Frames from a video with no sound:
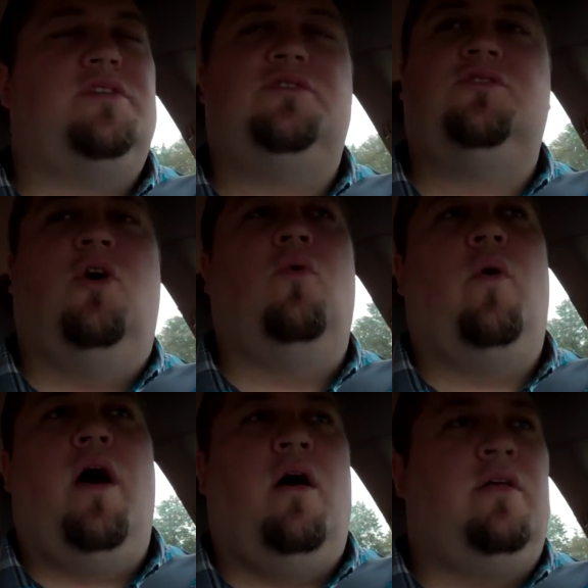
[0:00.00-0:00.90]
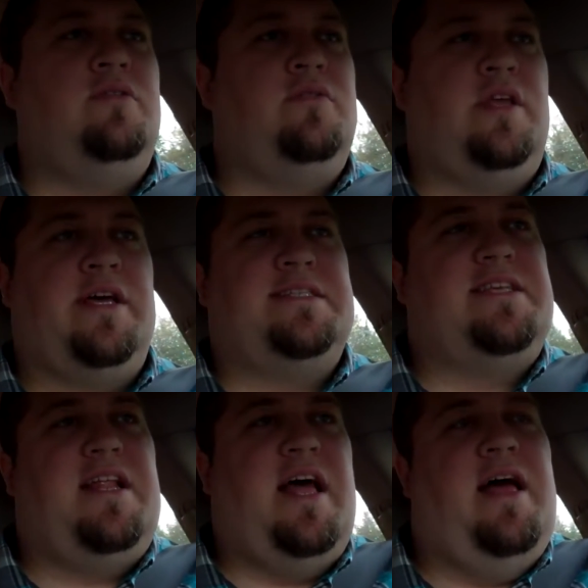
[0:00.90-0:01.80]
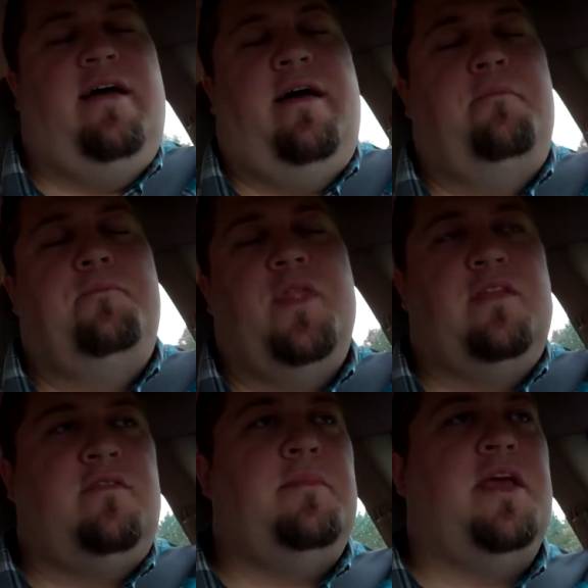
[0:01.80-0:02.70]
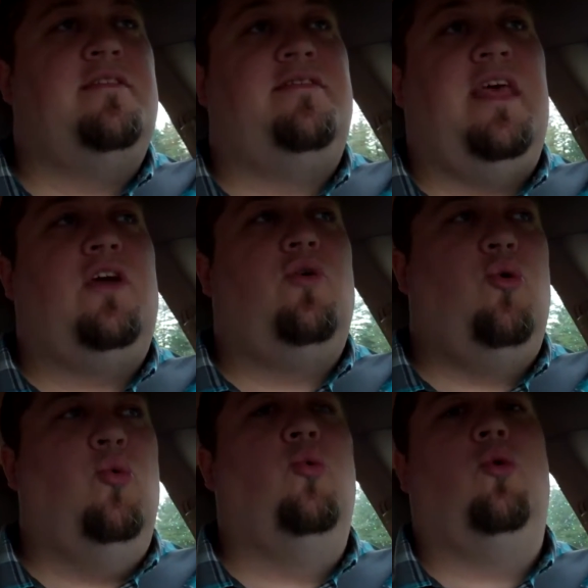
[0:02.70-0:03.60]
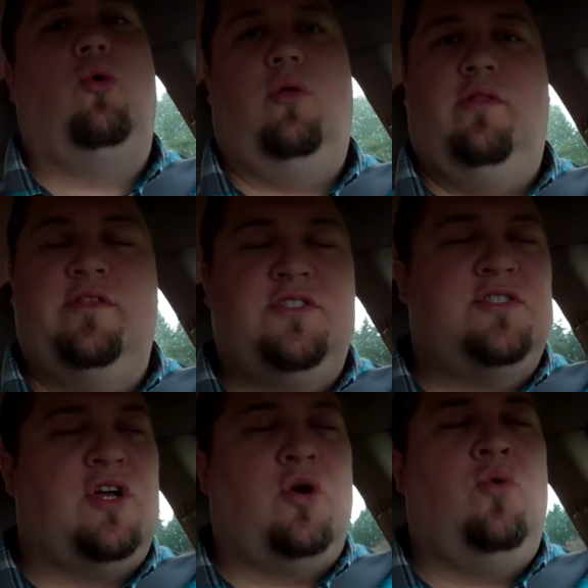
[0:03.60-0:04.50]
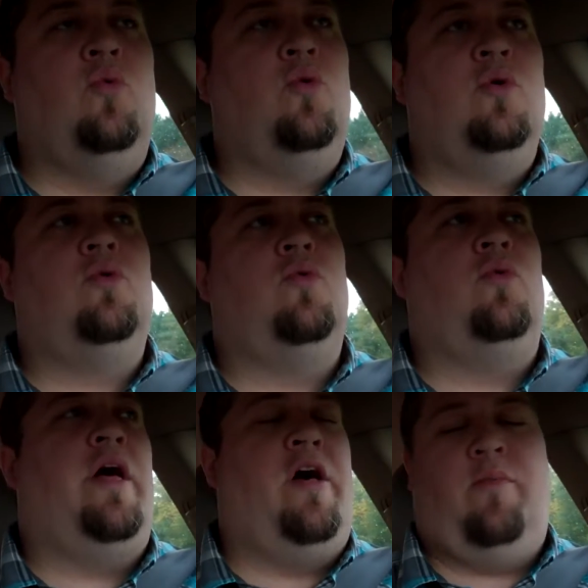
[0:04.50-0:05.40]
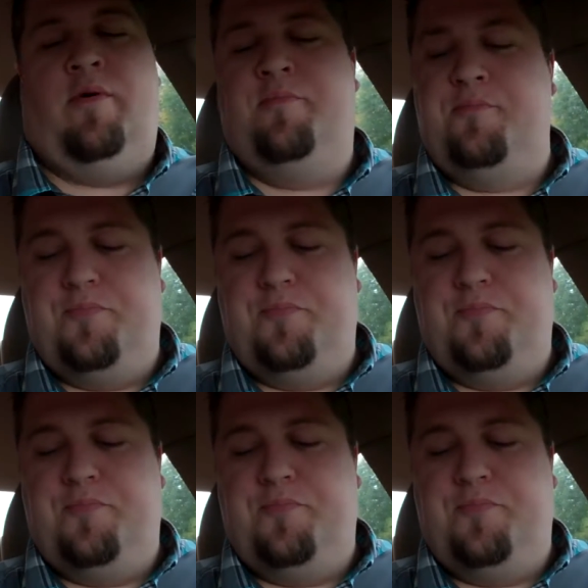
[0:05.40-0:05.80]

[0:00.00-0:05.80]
so well. And like I said, to me, it's just a cool album.